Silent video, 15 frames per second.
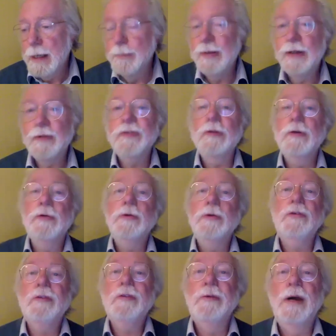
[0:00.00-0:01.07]
because the
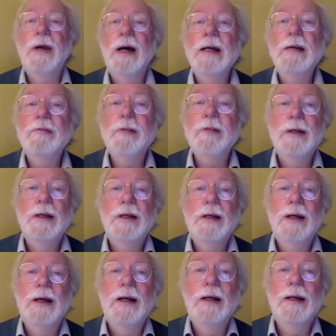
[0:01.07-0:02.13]
crooks thrive,
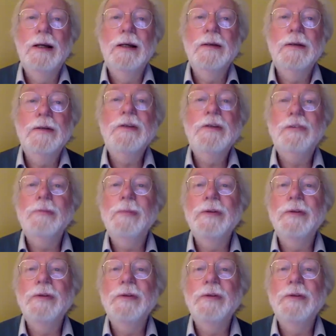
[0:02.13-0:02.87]
the decent